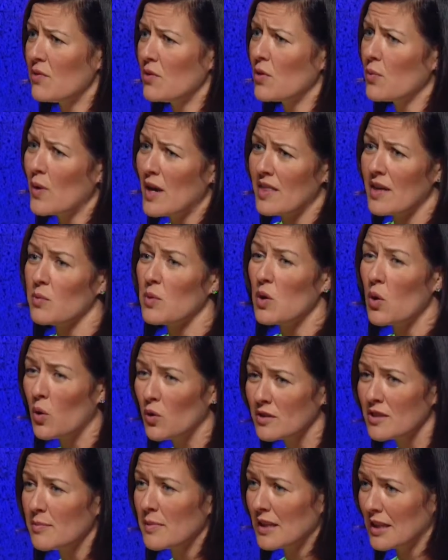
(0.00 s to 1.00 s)
the way that we
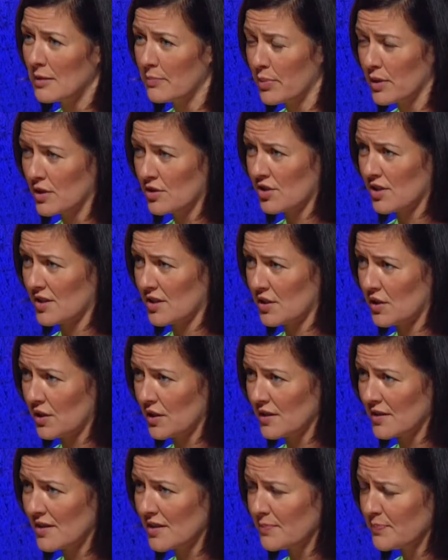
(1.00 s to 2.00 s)
ultimately purchase
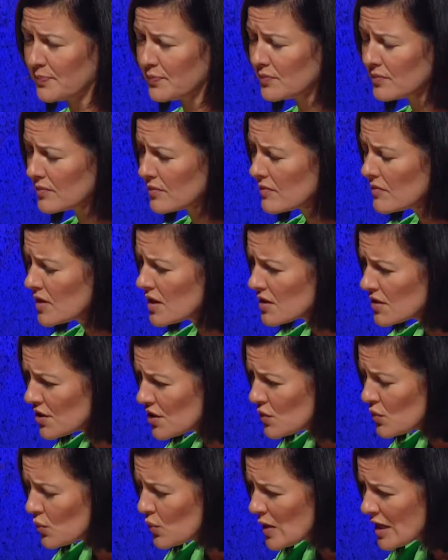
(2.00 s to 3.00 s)
goods.
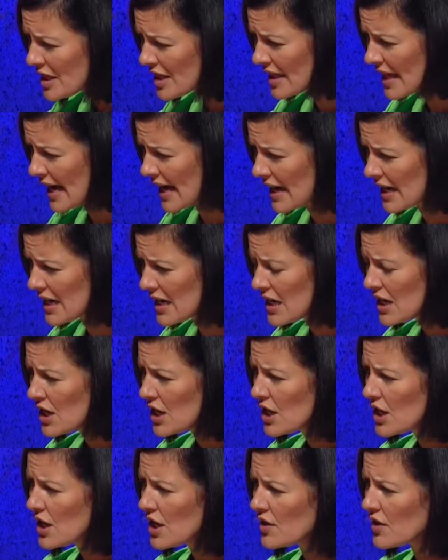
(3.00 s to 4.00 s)
So with that,
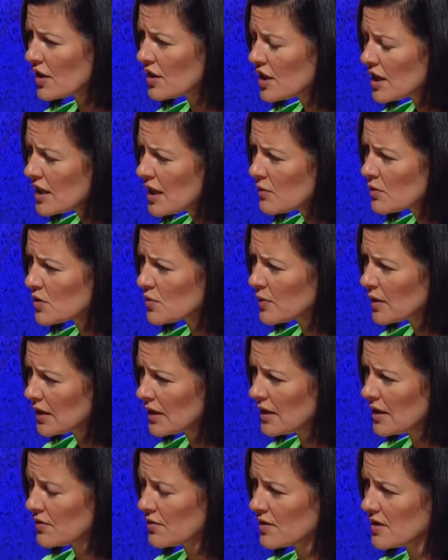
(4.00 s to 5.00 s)
the thing that was really
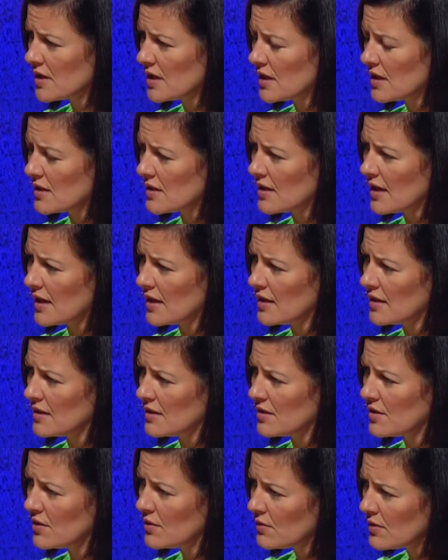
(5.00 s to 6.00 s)
interesting is that in
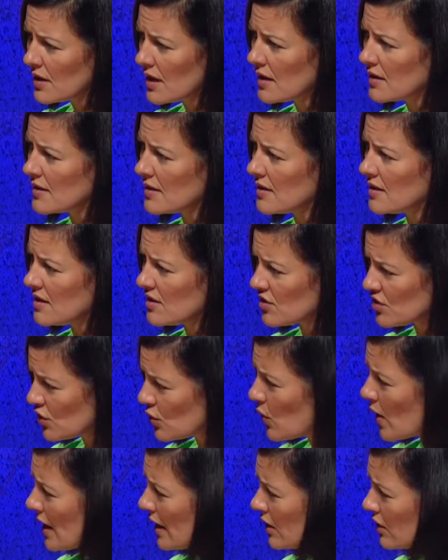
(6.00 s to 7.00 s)

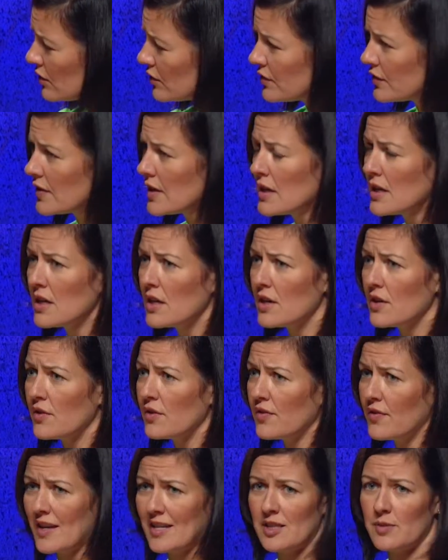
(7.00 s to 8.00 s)
2012,
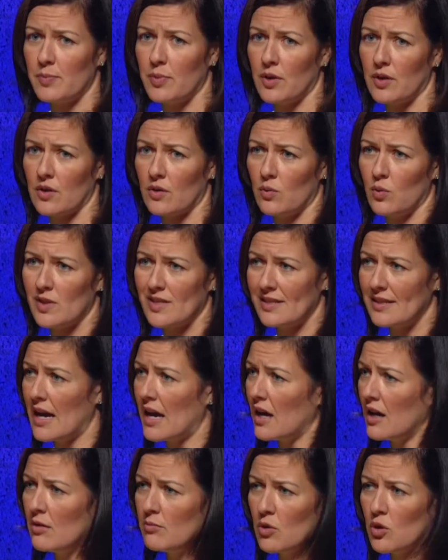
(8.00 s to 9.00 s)
Facebook was
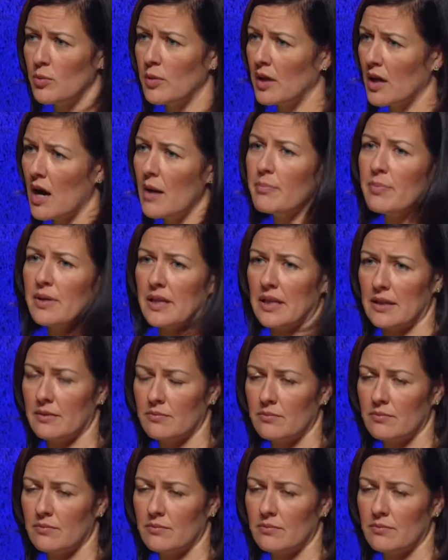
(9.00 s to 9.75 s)
not a mobile company.